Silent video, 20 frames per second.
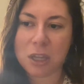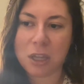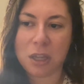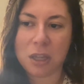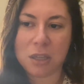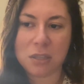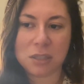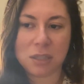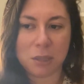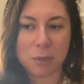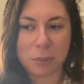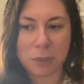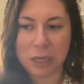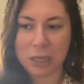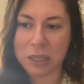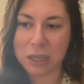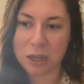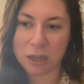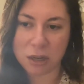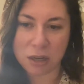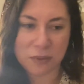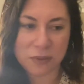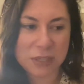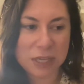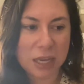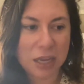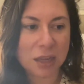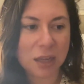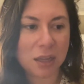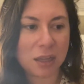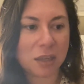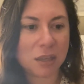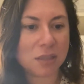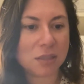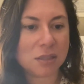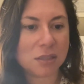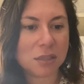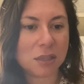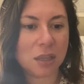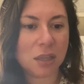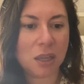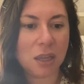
Is anybody getting off task?